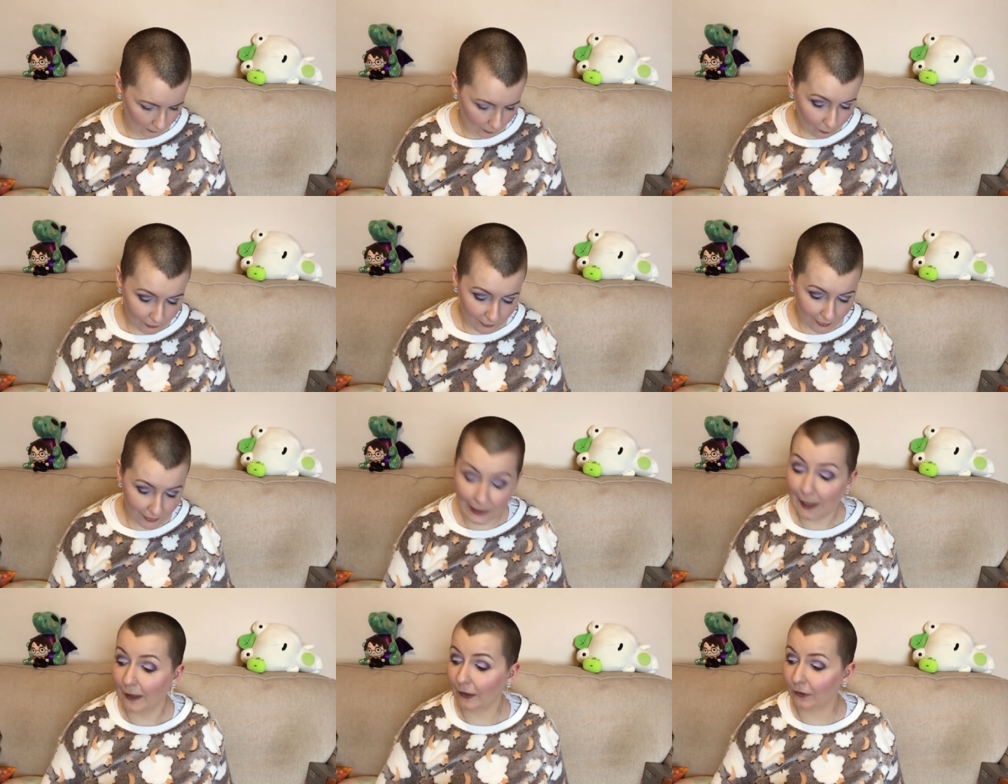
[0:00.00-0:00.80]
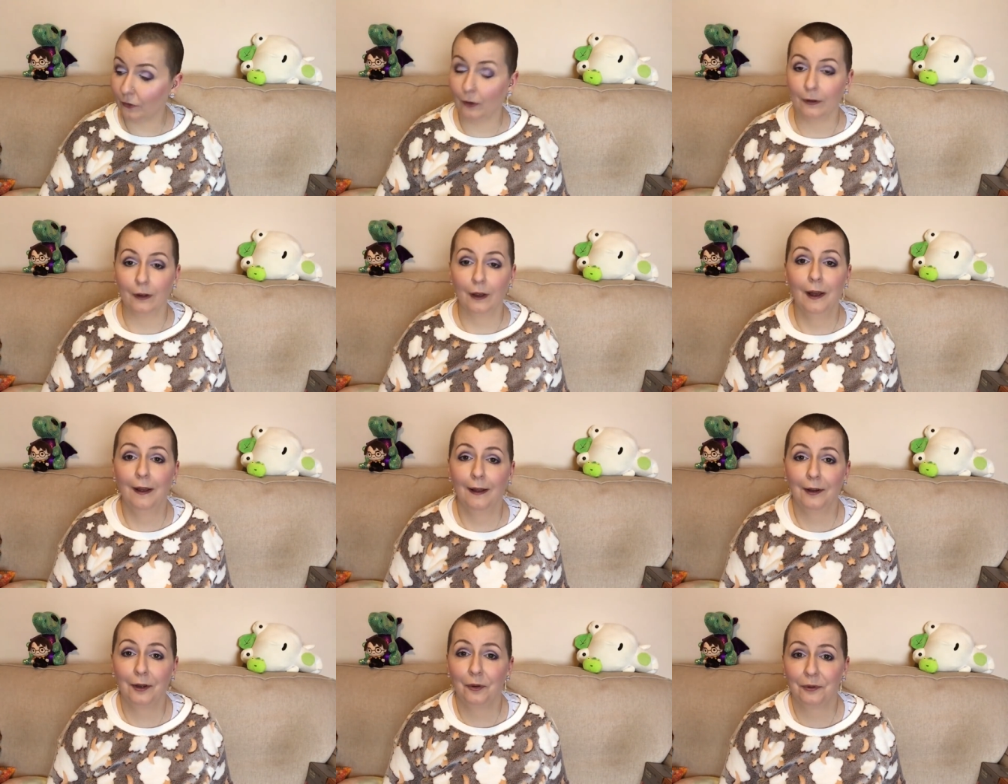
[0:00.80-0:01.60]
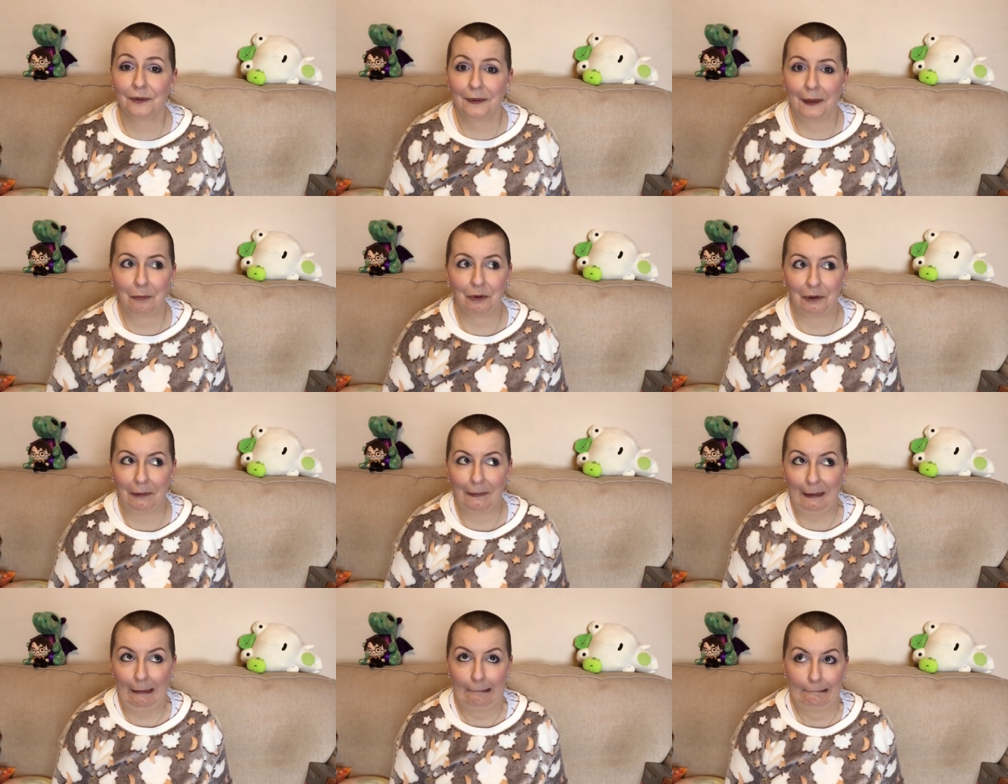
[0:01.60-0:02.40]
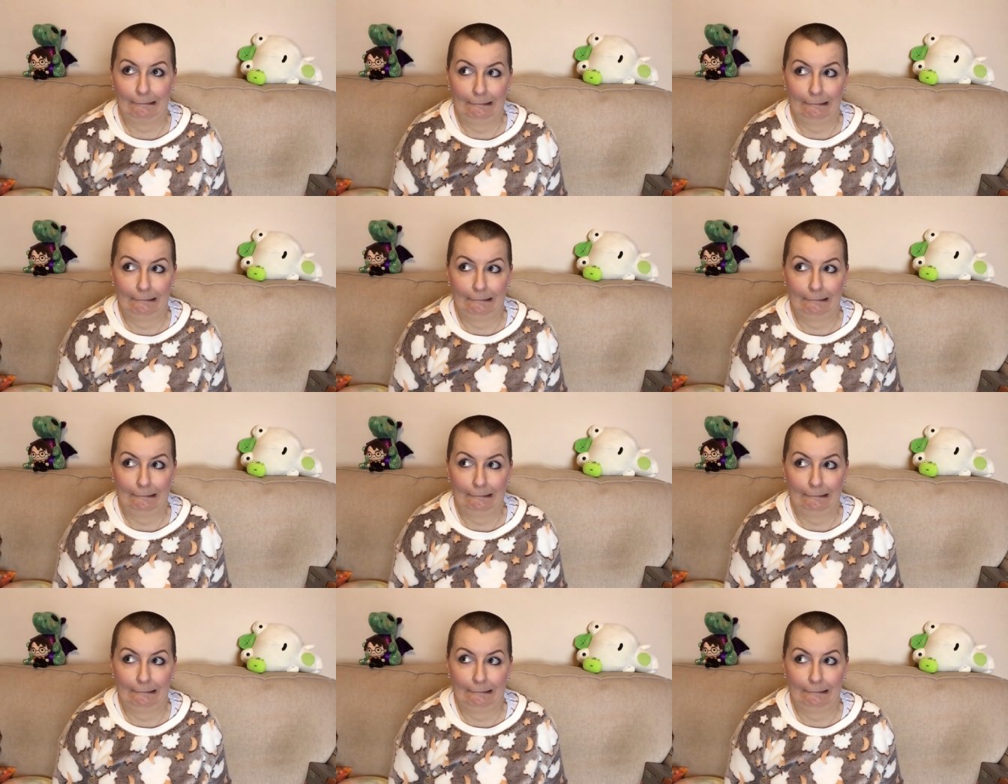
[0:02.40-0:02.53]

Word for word: Oh, it says last on it. That was lucky.